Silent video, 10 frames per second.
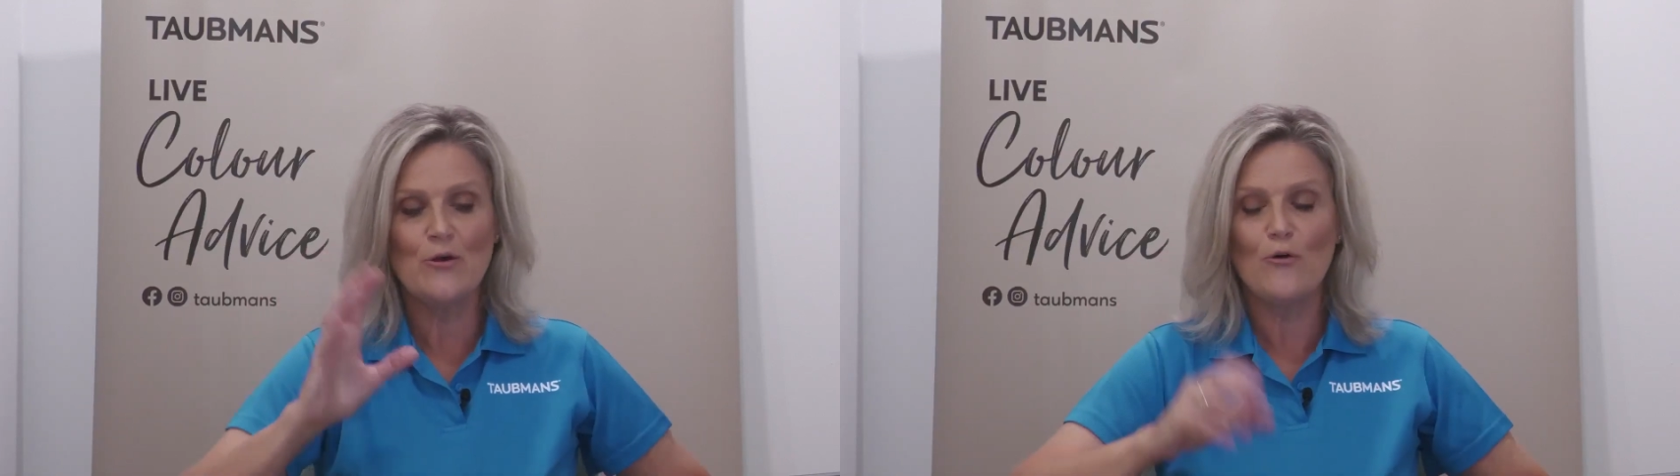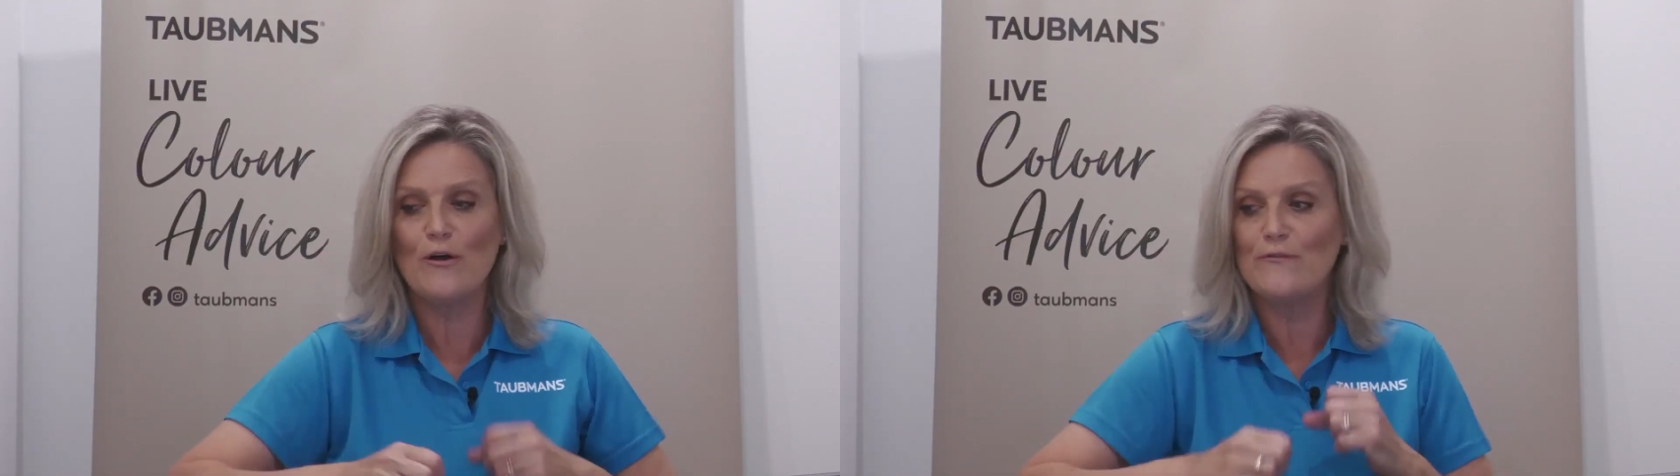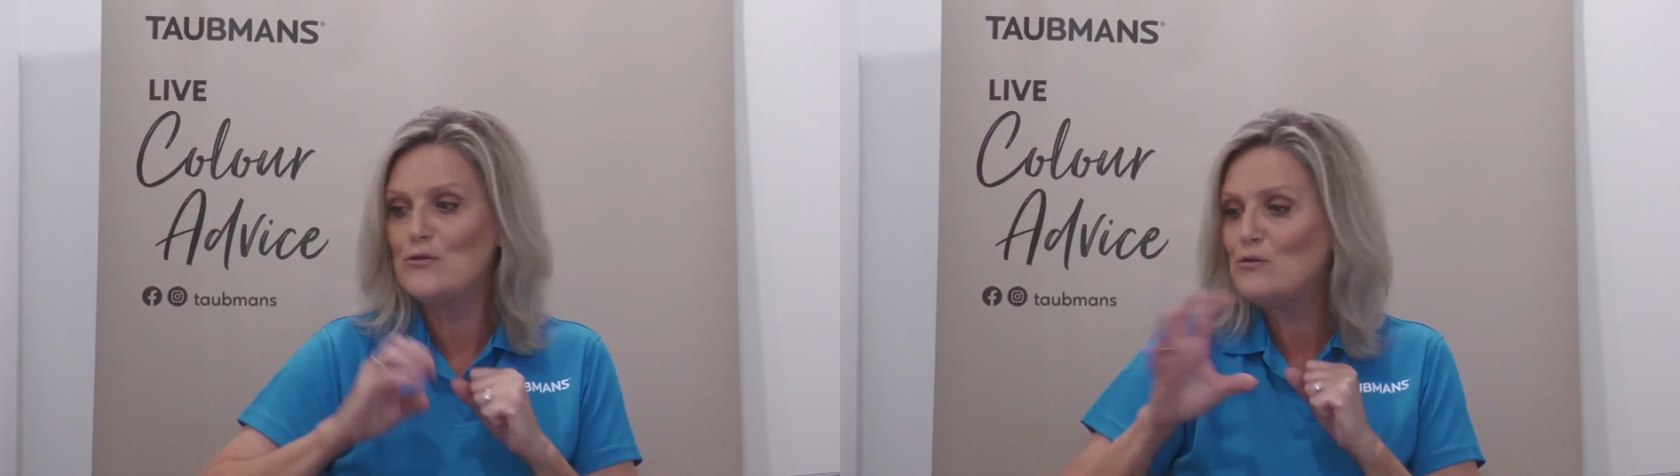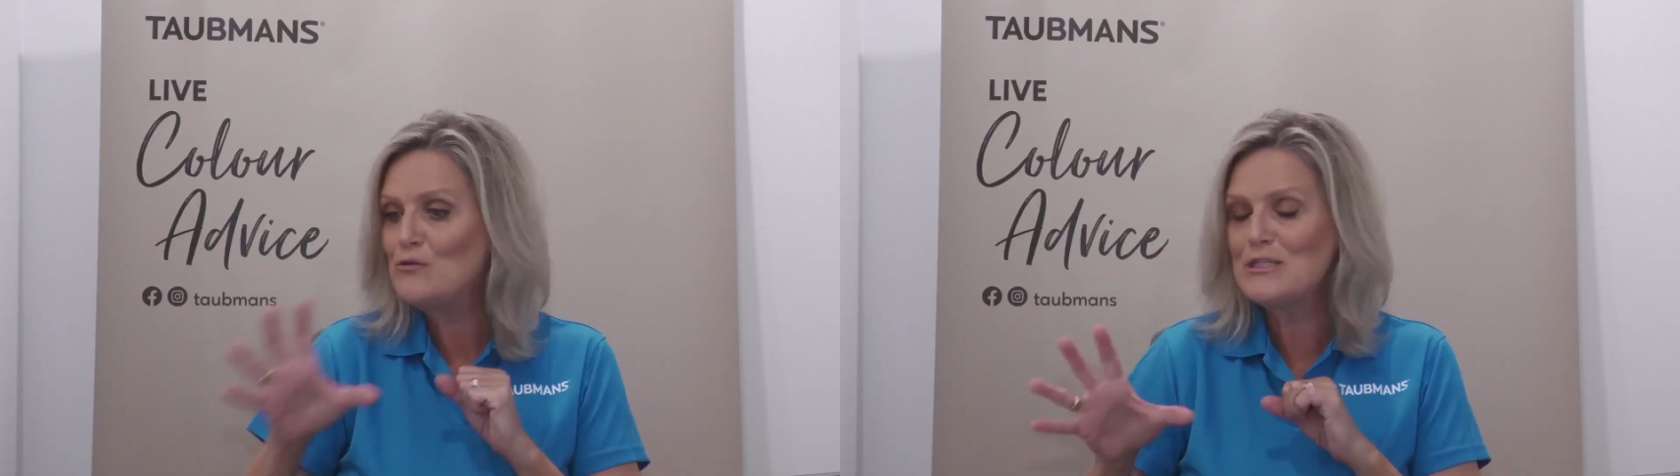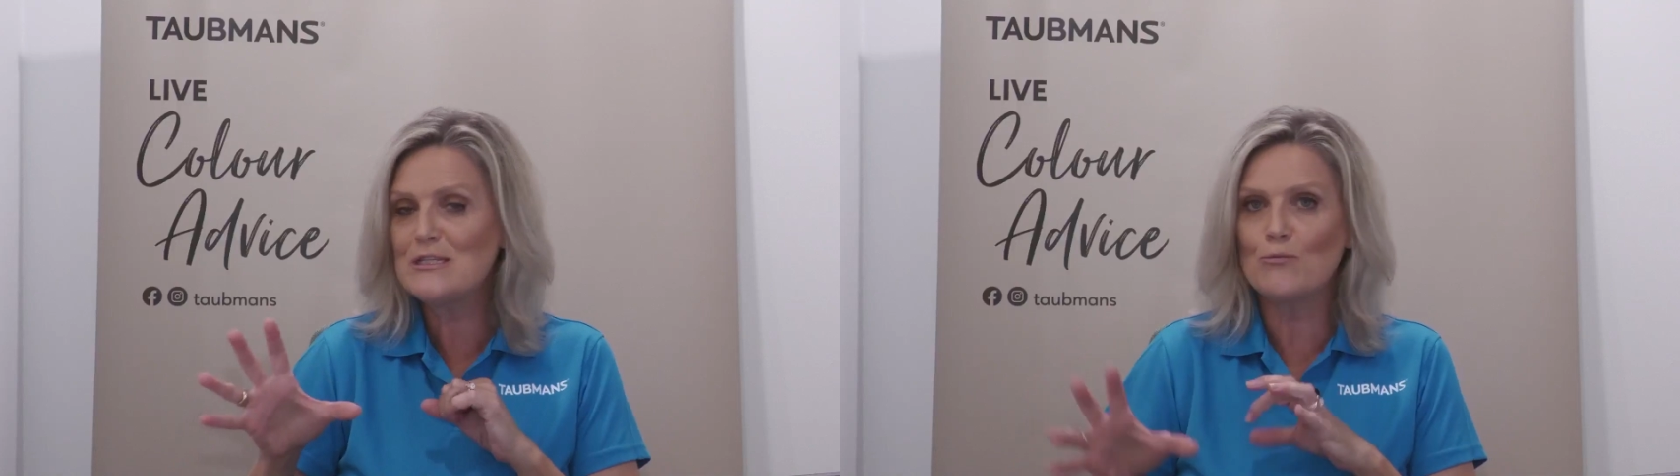I've
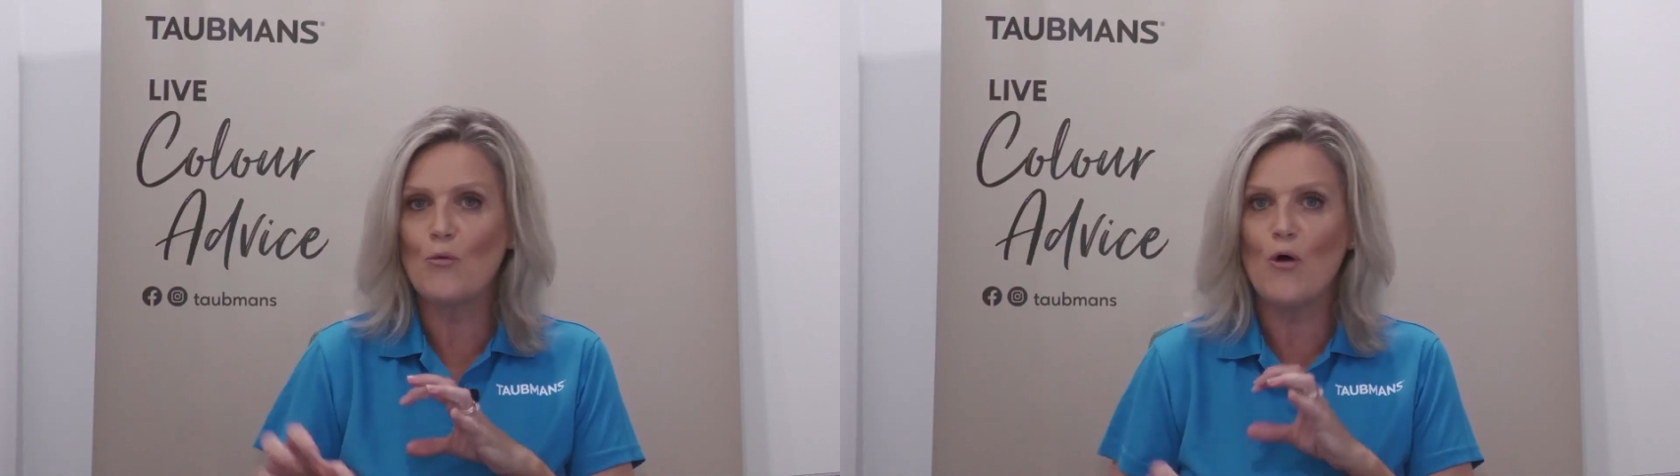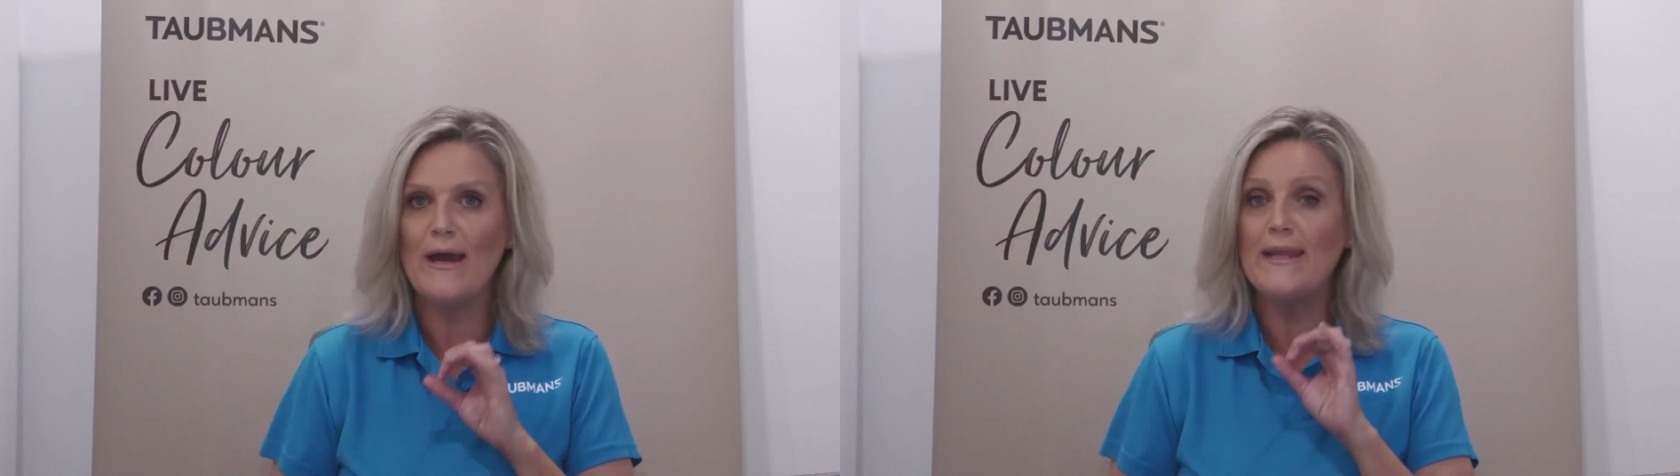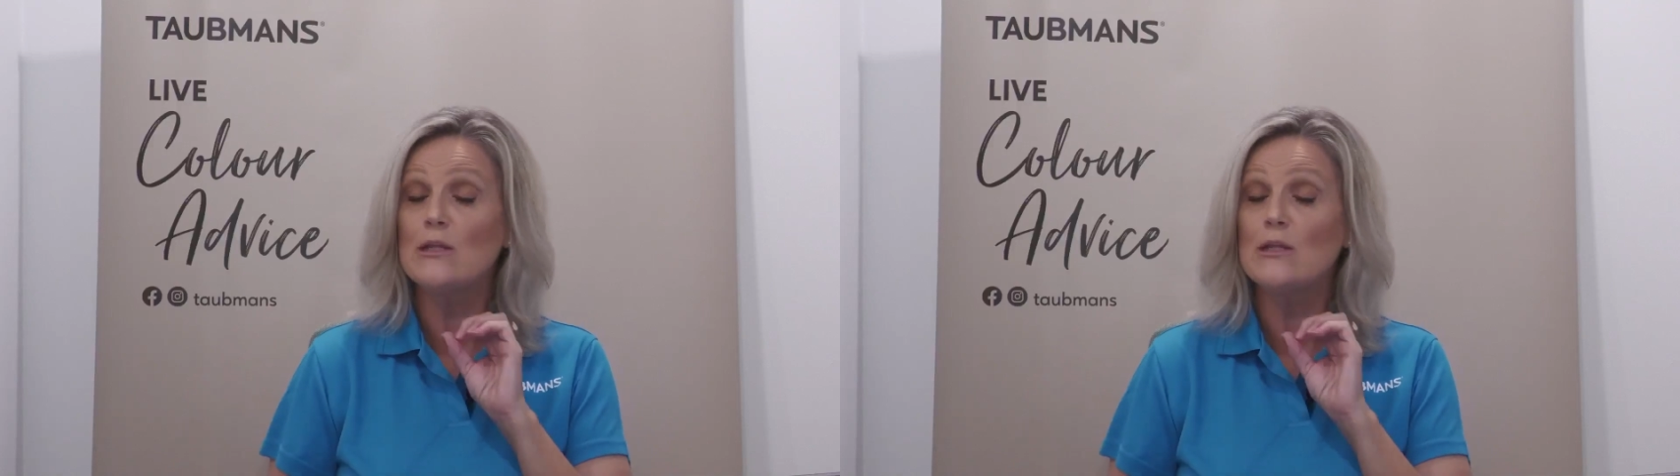used this white,